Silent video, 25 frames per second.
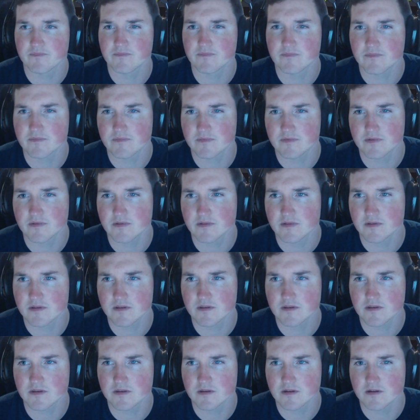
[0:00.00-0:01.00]

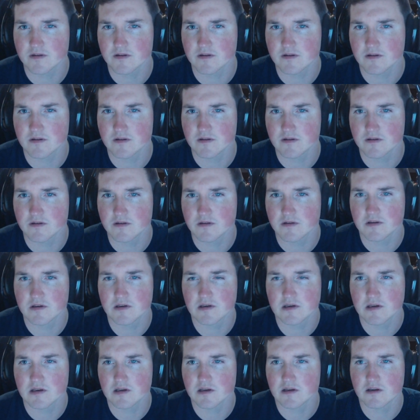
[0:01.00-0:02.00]

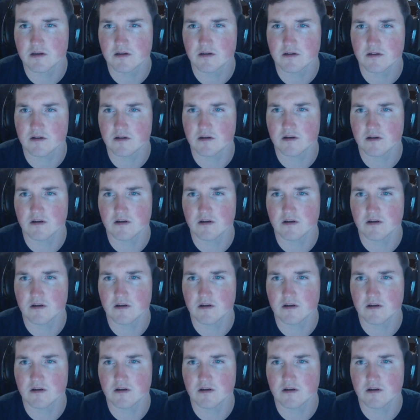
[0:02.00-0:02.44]
Nobody speaks.